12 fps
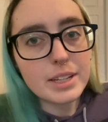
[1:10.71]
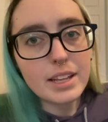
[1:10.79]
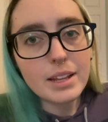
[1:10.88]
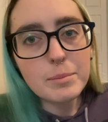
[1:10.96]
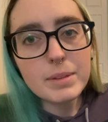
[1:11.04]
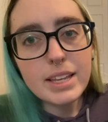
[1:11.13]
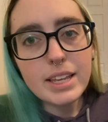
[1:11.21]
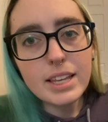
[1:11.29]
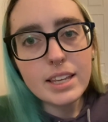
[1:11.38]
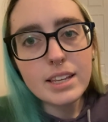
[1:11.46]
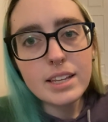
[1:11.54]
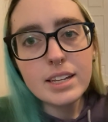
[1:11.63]
And I'm
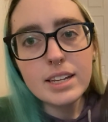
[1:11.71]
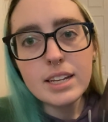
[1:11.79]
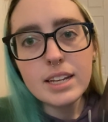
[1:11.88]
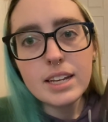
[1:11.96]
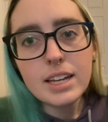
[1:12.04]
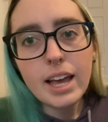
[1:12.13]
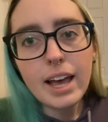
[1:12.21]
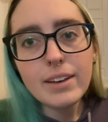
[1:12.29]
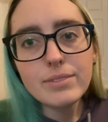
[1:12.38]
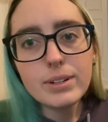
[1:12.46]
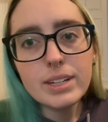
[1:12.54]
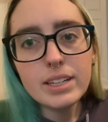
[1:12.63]
like
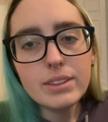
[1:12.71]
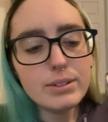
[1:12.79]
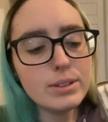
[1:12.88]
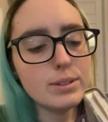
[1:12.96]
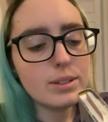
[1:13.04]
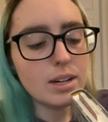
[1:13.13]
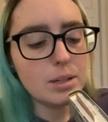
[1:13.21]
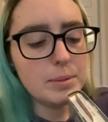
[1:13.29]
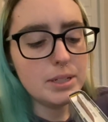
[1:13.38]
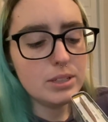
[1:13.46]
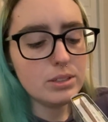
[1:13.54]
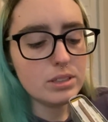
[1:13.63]
halfway through
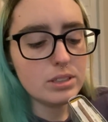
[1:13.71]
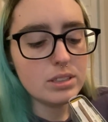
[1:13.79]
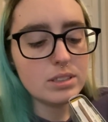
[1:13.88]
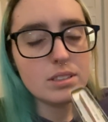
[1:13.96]
almost.